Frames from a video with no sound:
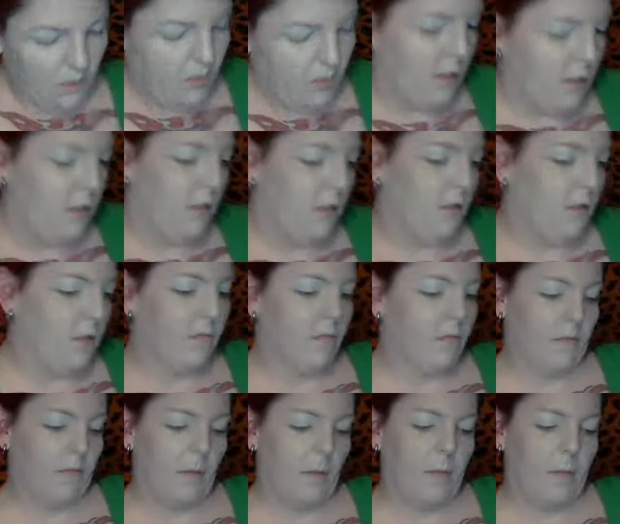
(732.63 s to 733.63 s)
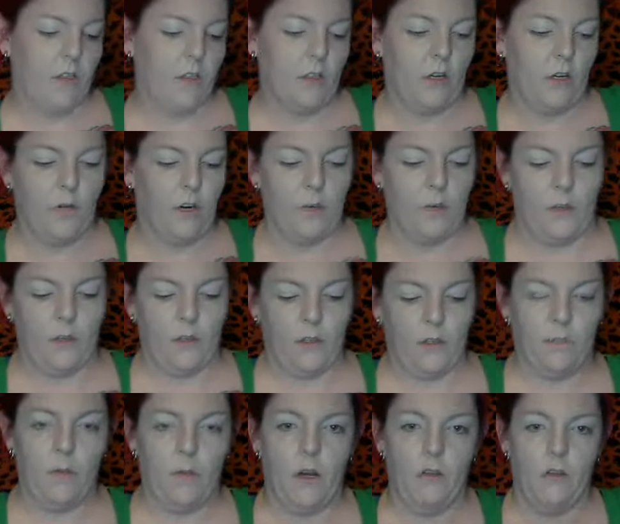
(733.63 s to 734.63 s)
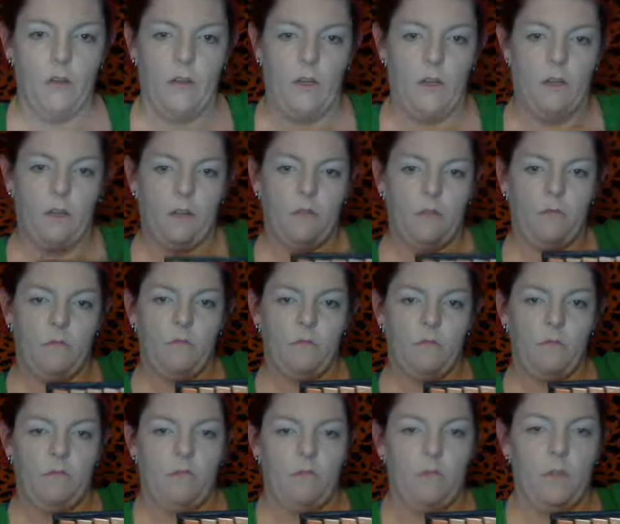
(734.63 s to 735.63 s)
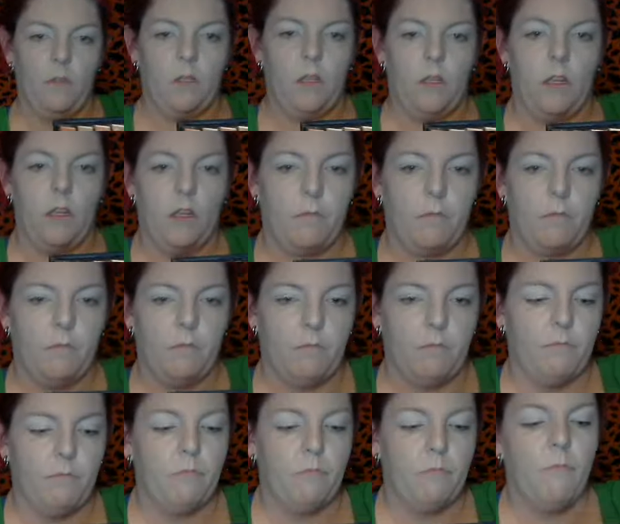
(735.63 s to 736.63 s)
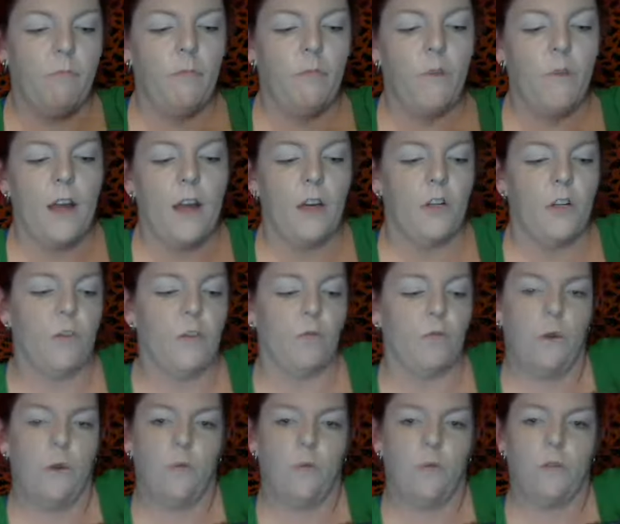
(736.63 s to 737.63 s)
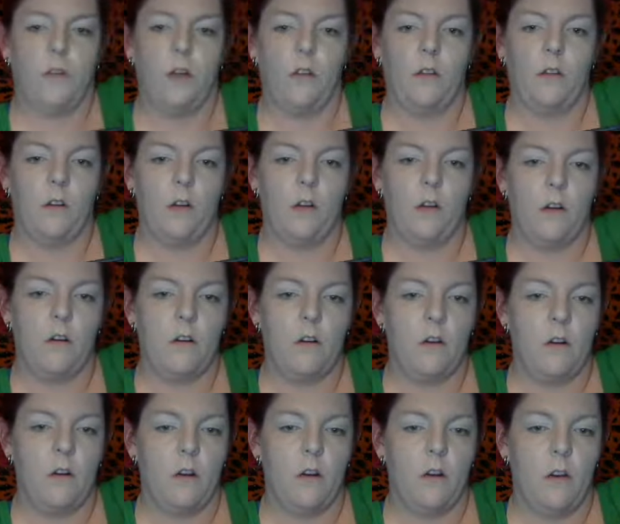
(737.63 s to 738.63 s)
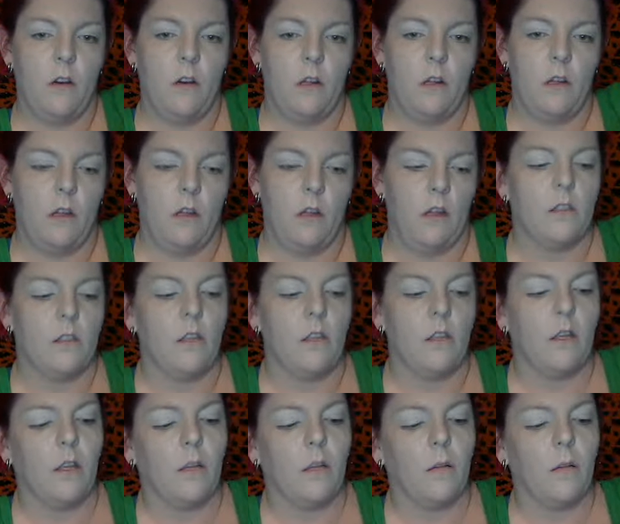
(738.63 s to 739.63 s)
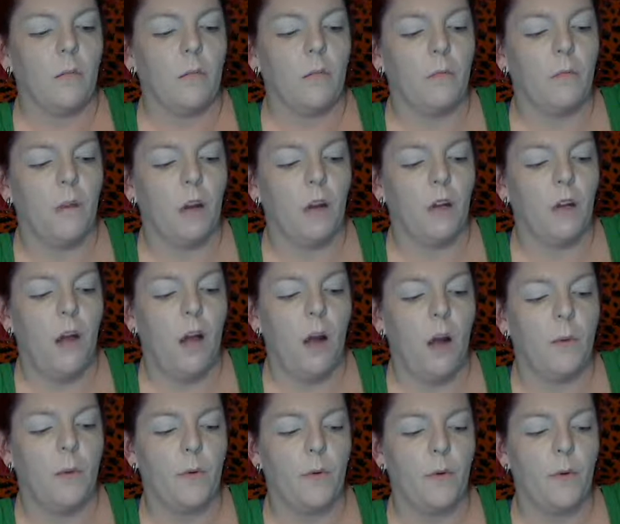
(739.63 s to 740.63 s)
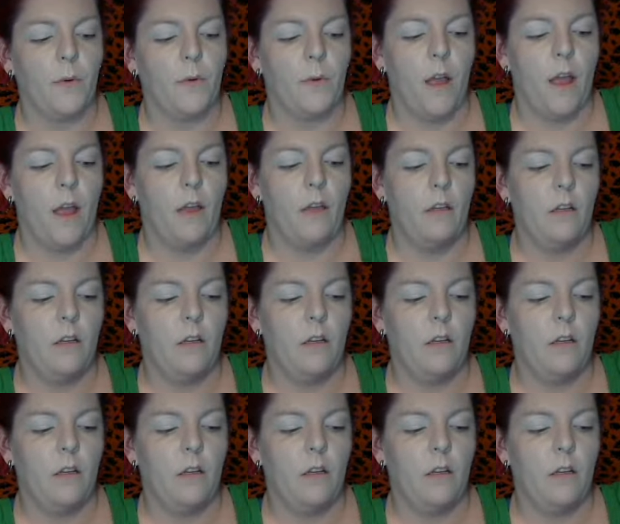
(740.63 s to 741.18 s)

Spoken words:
this. I'm going to start with this mauvey, this like reddish rose color here. It's like a coppery red,